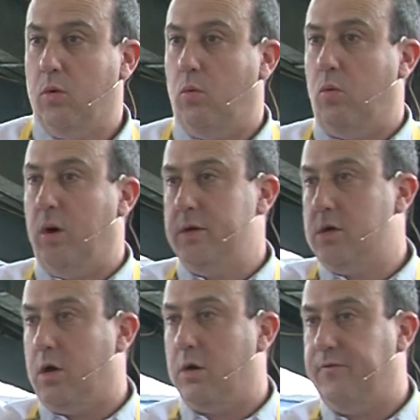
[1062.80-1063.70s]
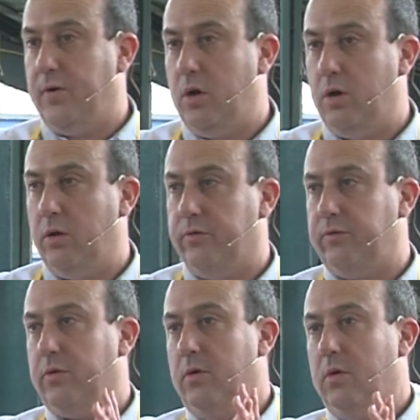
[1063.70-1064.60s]
One card
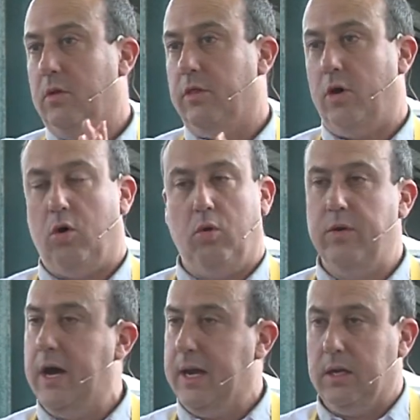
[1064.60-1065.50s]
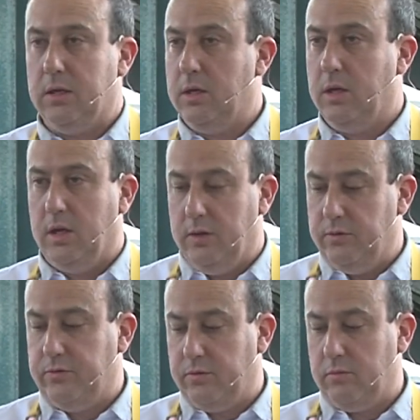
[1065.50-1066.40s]
falls, the whole night
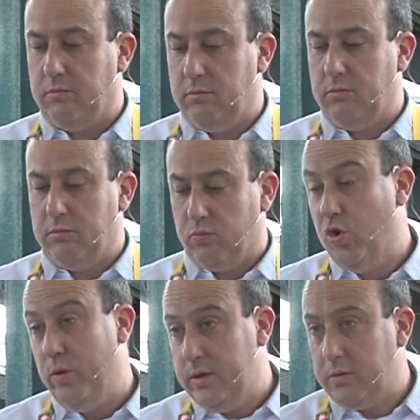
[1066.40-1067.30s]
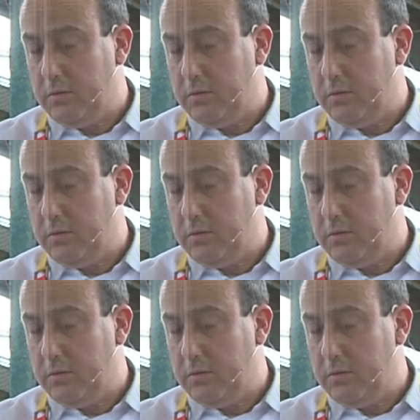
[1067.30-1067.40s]
is ruined.